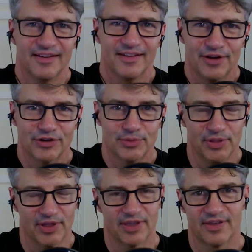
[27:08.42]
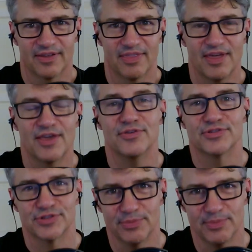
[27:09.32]
Dr. Bullock, thank you
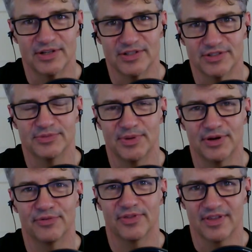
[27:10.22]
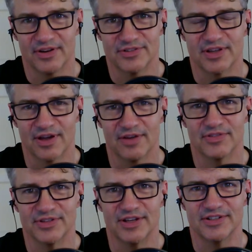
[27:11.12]
so much. This has been a really interesting
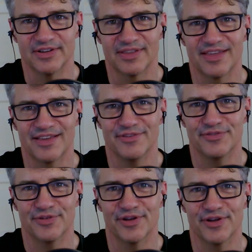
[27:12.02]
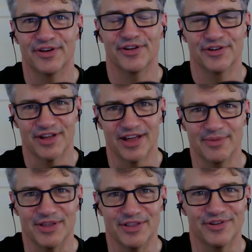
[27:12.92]
conversation. I thank you for your
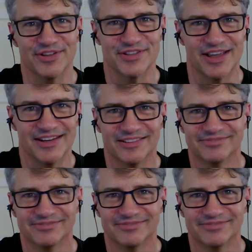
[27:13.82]
time and your insight.